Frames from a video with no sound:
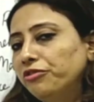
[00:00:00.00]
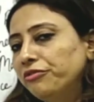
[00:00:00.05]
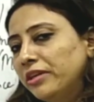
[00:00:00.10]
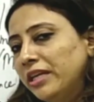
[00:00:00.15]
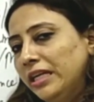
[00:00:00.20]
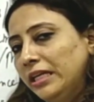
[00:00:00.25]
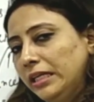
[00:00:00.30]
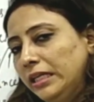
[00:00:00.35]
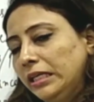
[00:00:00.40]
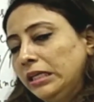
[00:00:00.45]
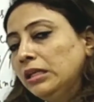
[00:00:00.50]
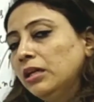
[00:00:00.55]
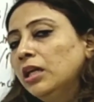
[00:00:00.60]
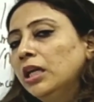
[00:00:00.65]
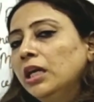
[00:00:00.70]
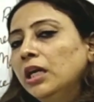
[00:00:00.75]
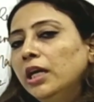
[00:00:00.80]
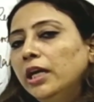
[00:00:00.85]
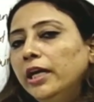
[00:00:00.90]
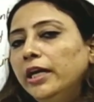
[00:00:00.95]
of
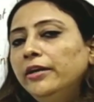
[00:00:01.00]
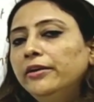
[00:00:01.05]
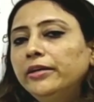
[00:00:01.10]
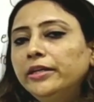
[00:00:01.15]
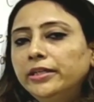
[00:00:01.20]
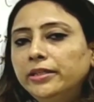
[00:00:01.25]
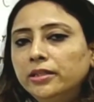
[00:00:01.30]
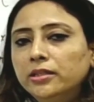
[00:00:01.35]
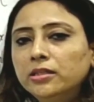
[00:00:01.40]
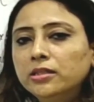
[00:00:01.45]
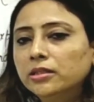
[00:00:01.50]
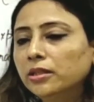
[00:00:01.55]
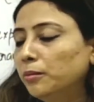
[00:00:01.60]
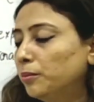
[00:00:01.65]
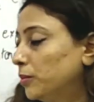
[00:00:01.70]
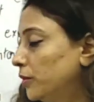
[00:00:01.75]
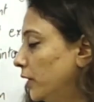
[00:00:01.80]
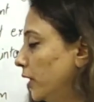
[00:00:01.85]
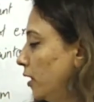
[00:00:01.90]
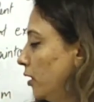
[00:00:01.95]
getting in return
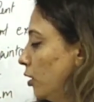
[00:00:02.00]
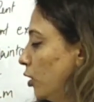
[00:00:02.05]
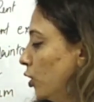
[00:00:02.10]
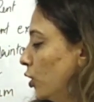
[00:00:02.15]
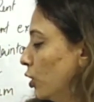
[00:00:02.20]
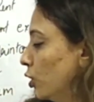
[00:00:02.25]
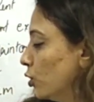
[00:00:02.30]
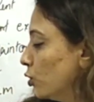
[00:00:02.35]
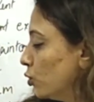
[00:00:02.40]
something,